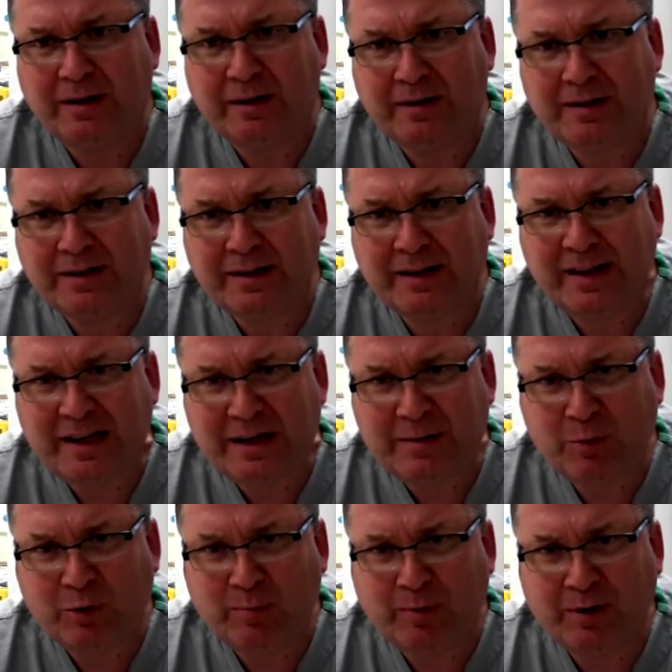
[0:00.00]
slightly
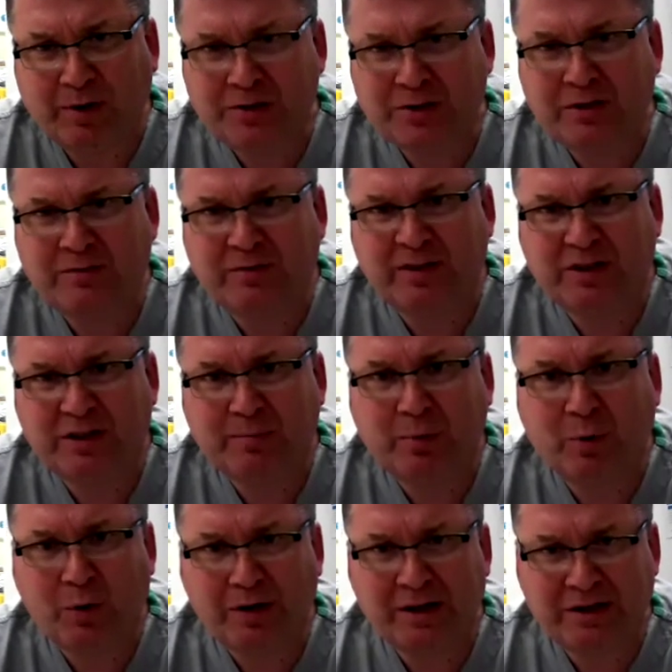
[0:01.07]
more positive and
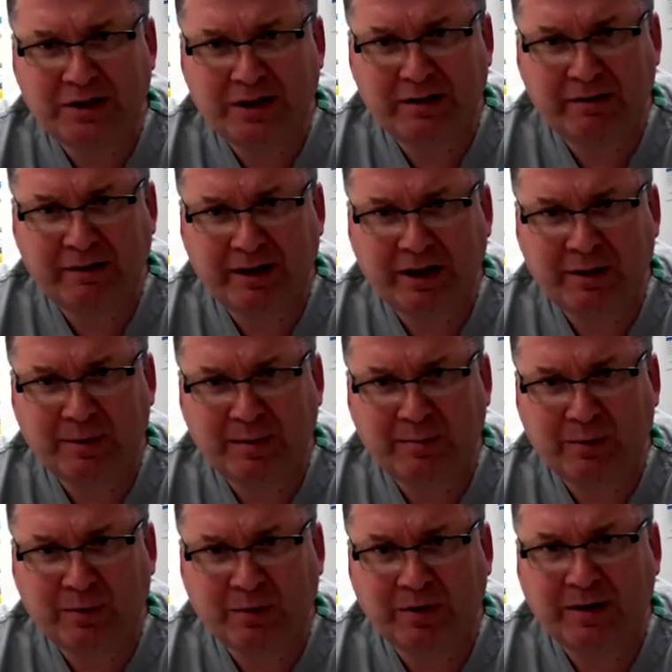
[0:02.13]
support each other a little bit
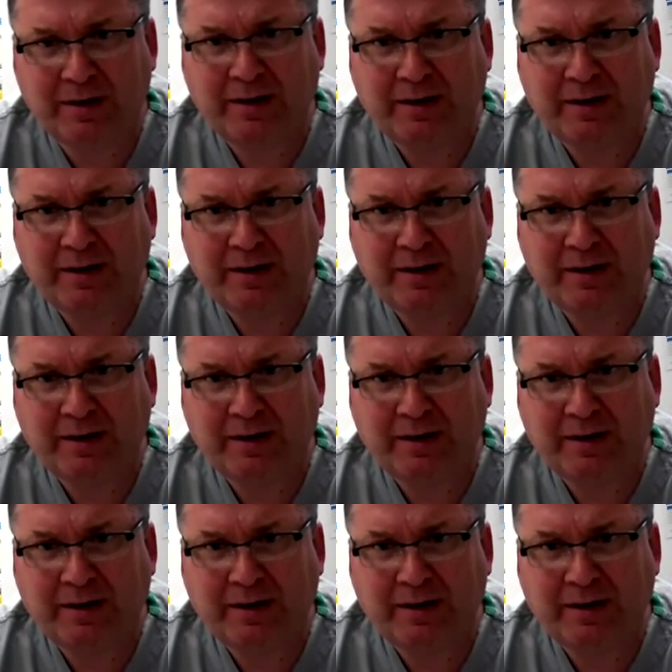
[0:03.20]
more,